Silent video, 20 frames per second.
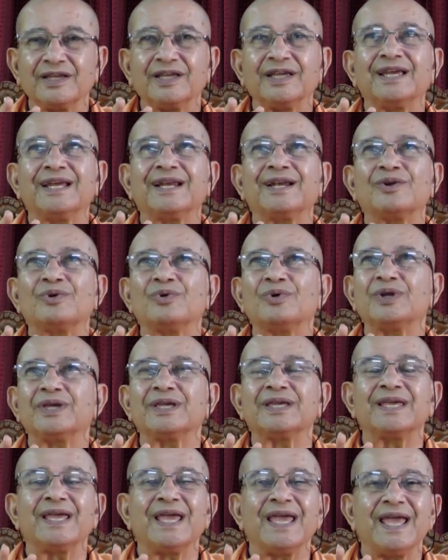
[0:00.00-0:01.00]

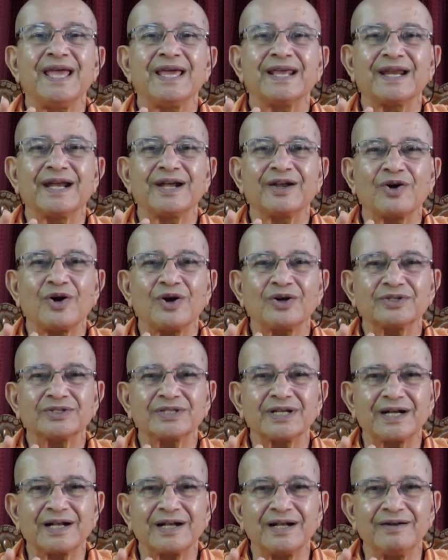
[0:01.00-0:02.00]
including air and all
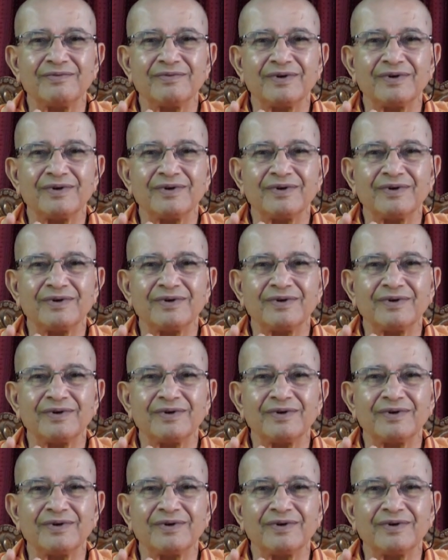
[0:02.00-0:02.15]
subtle